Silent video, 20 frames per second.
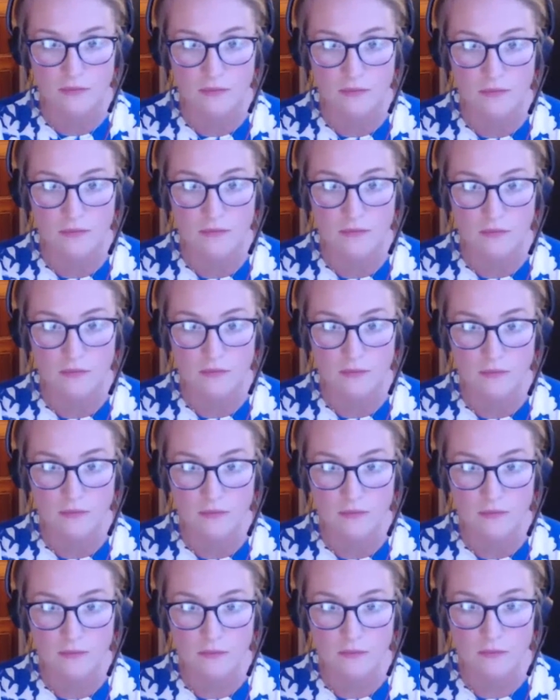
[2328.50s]
That's one of
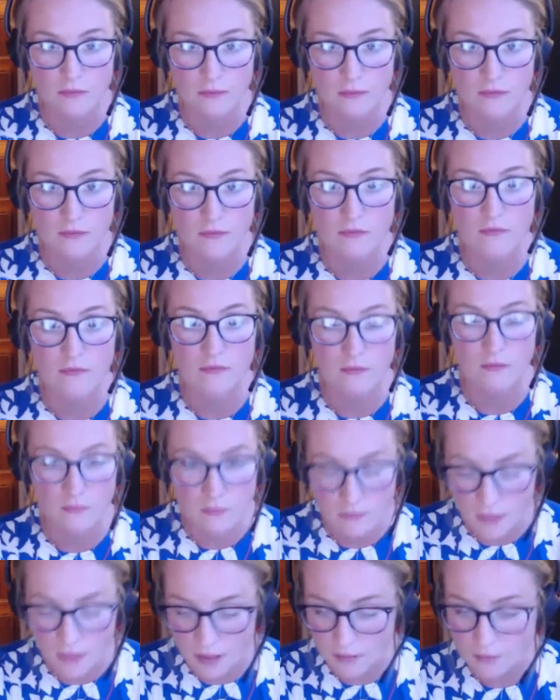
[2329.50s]
my options that
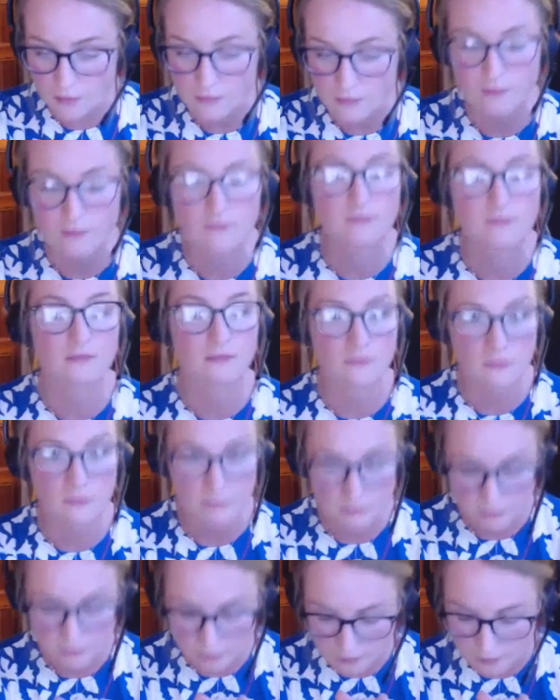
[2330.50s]
I recommend is
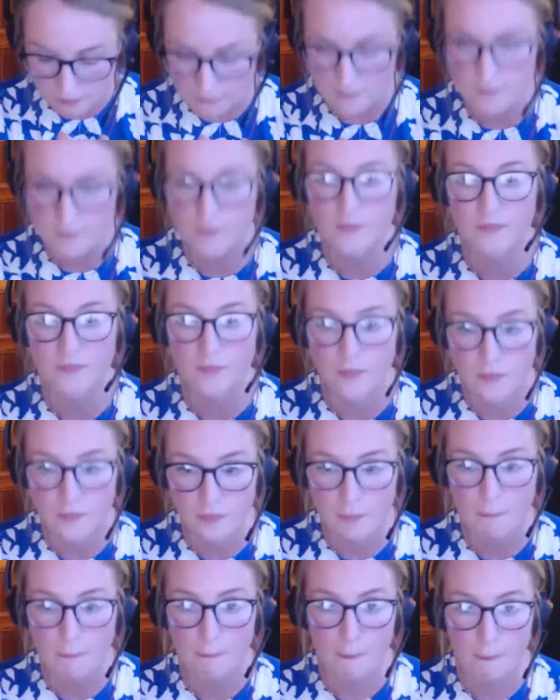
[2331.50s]
resampling.
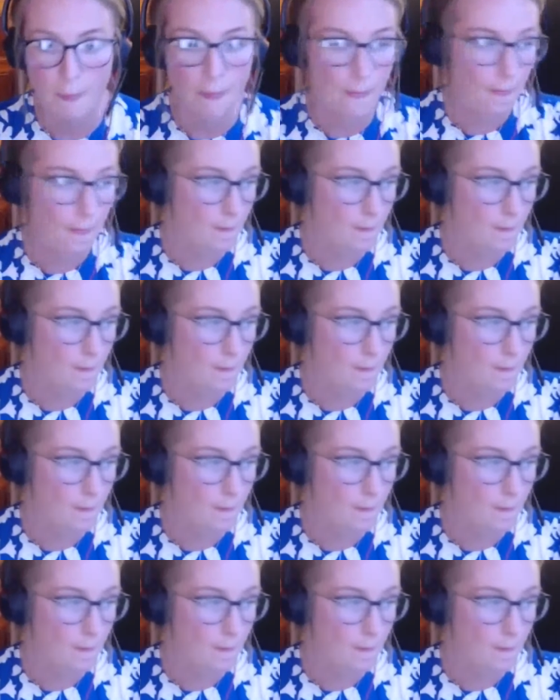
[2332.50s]
The other one that